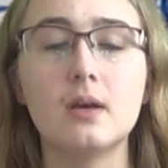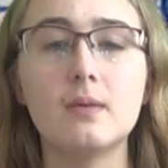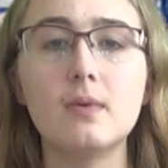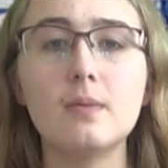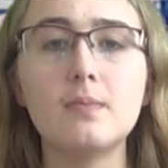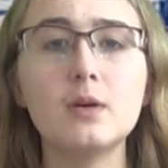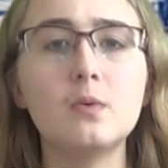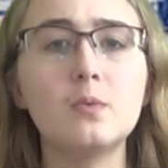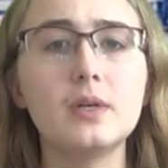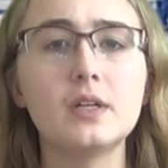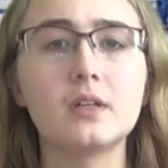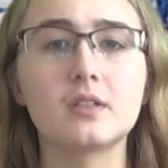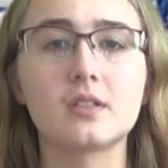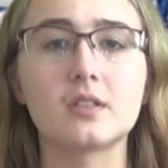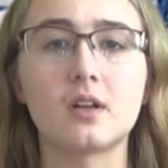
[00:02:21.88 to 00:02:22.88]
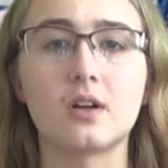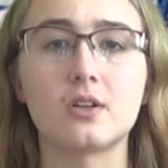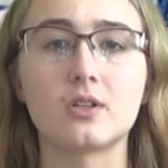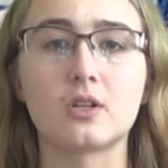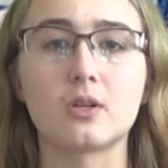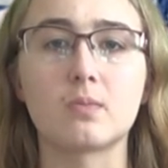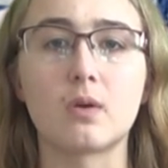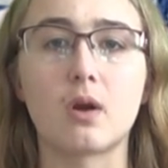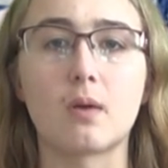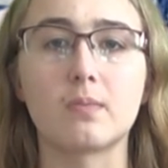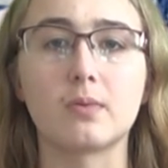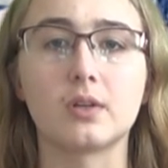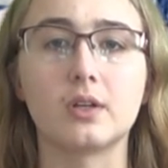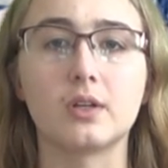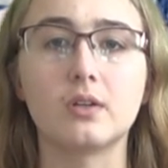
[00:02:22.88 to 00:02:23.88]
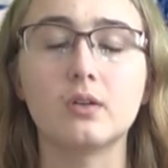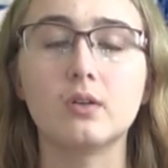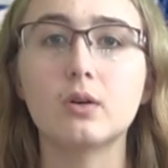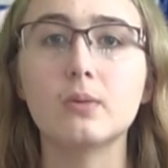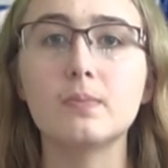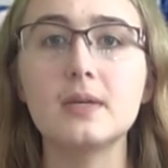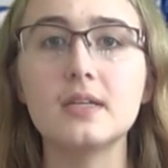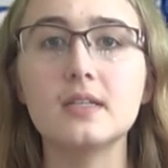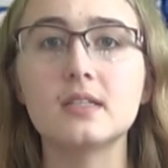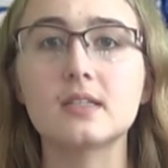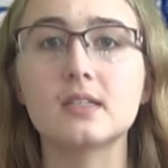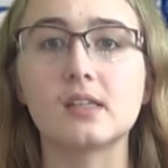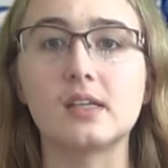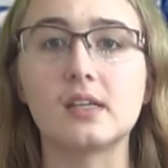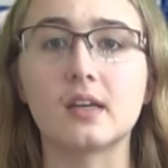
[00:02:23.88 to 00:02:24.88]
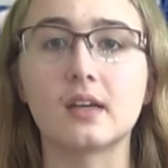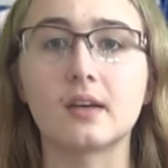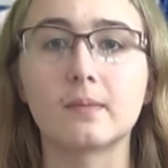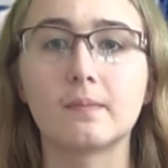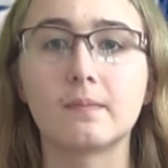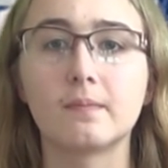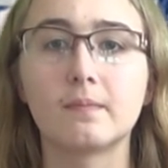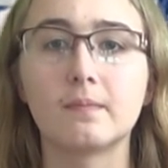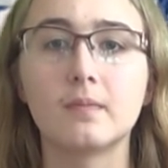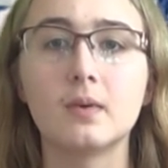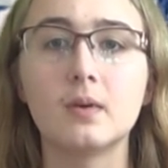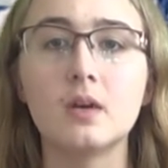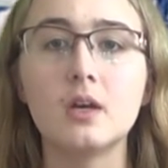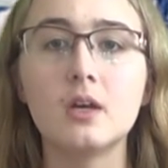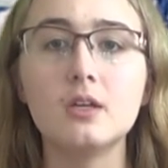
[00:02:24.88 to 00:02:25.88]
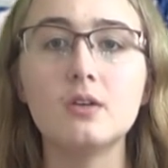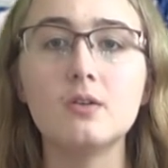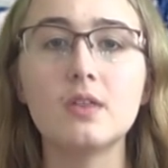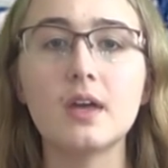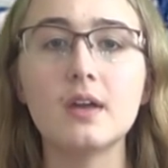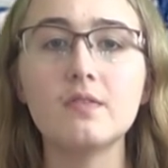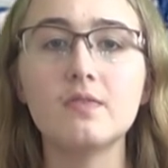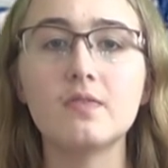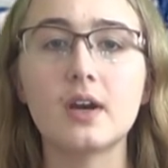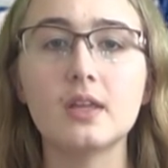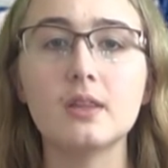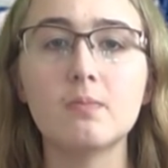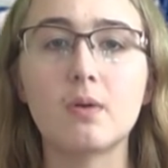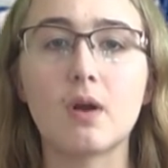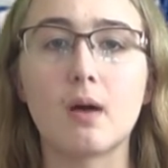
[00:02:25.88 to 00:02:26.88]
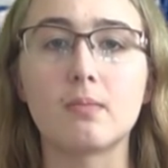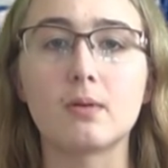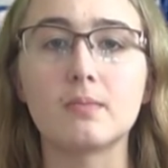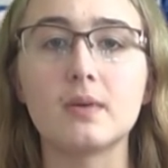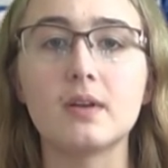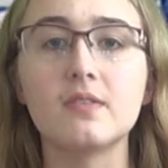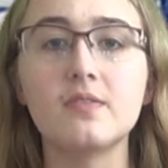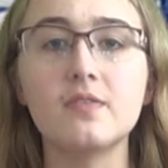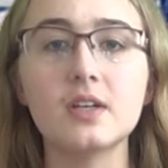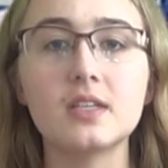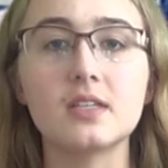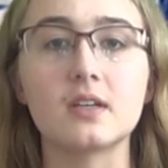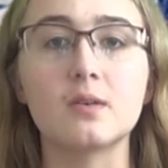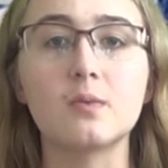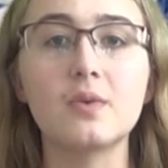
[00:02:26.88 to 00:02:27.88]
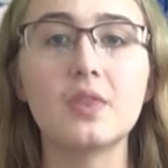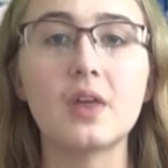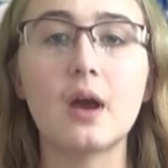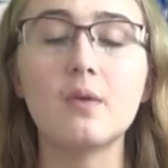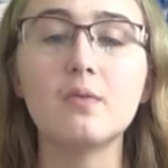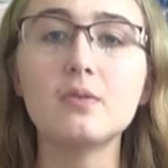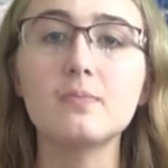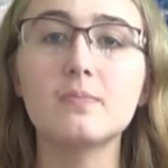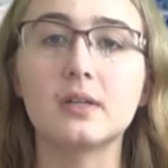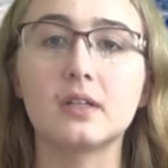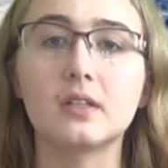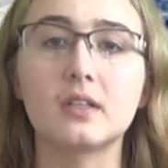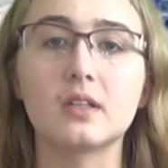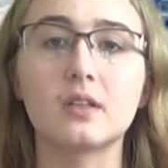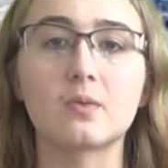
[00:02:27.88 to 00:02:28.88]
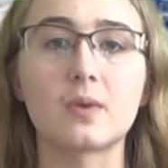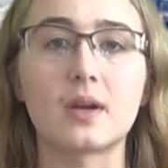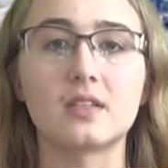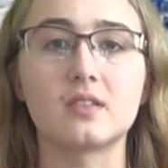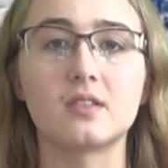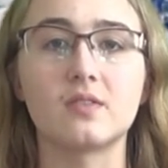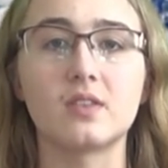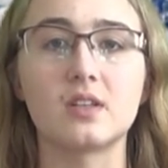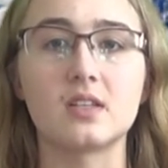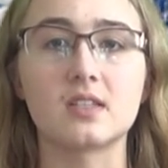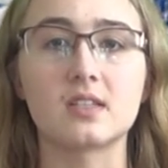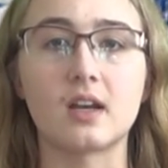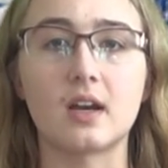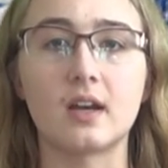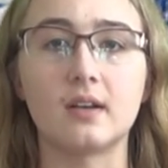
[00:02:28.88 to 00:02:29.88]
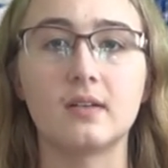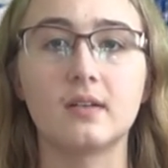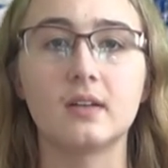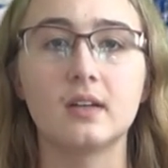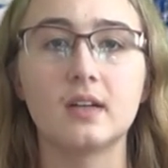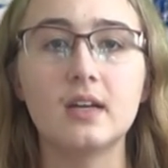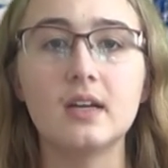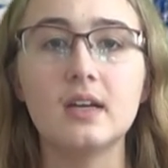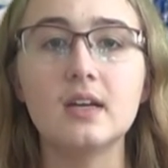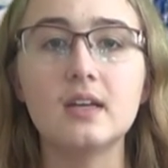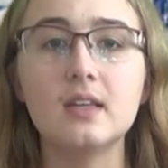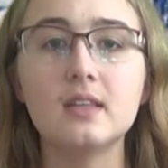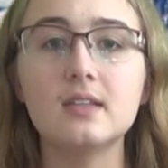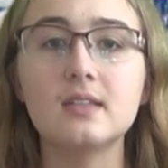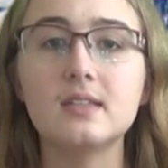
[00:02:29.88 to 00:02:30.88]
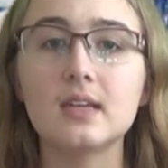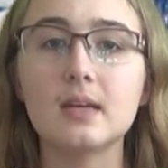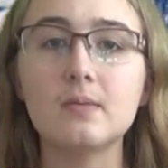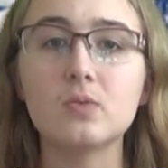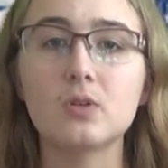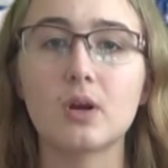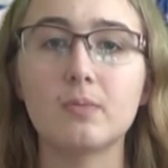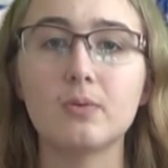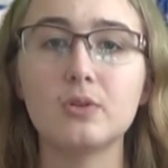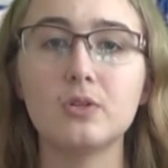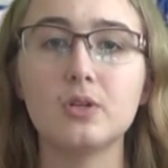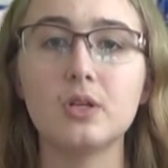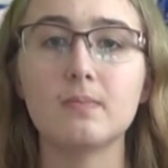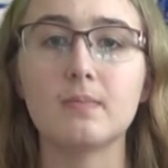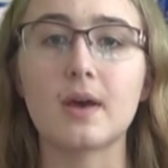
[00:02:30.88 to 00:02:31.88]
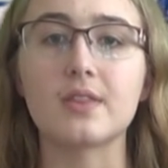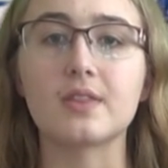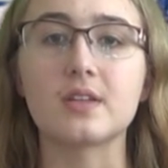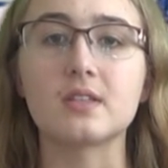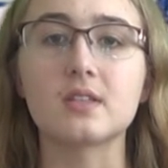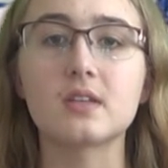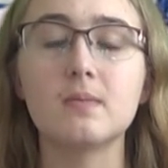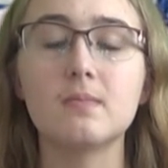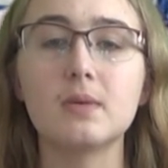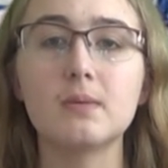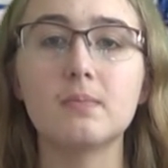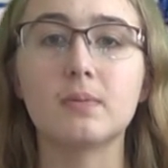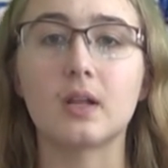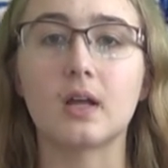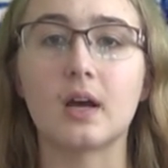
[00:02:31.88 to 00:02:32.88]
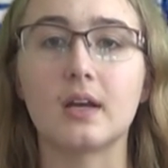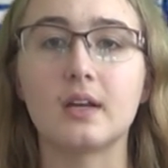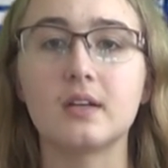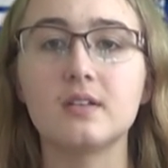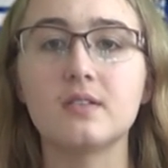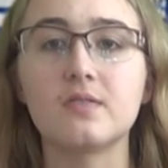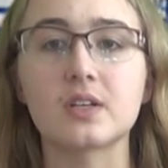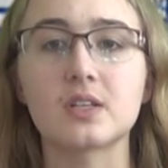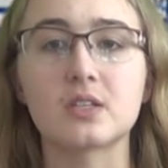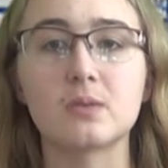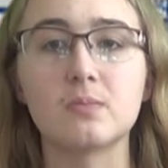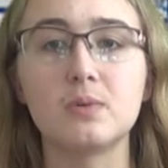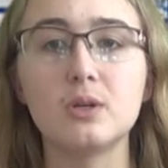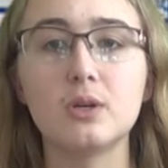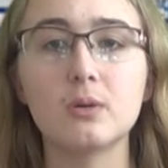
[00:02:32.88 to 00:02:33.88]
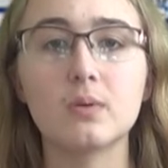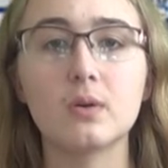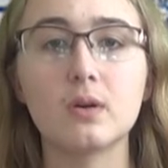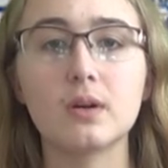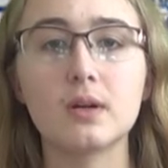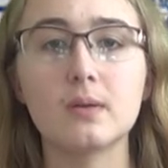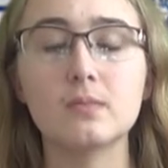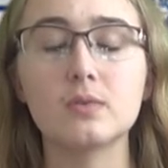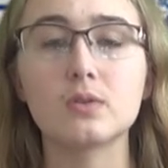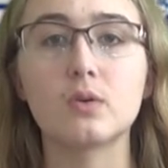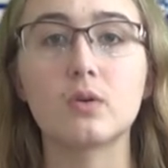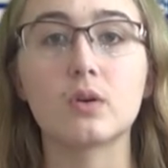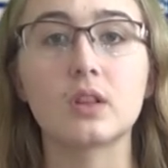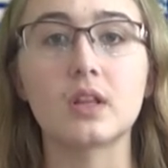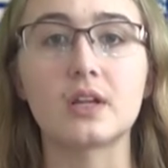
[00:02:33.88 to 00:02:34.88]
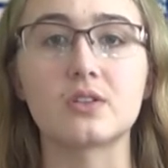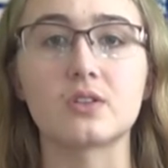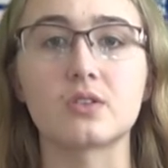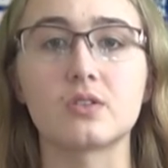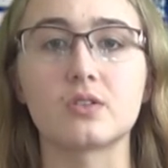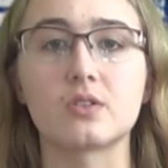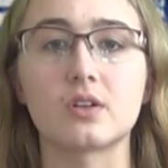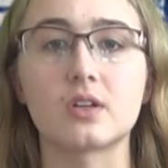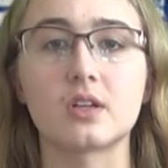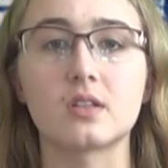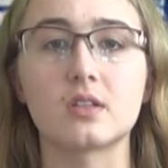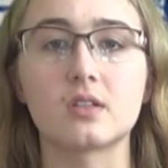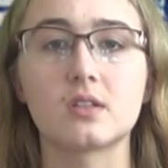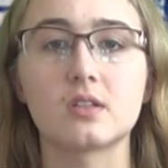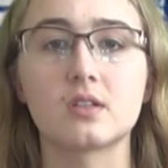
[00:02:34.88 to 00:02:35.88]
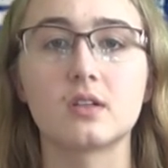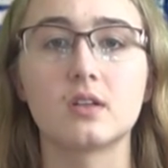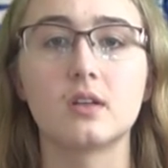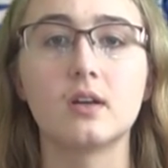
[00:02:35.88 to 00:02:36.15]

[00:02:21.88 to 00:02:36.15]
Maybe a wheel does not turn properly, or a piece is leaking. You then find the problem and fix it without rebuilding the rest of the design. These same troubleshooting methods can be applied to fix computer programs or electrical circuits.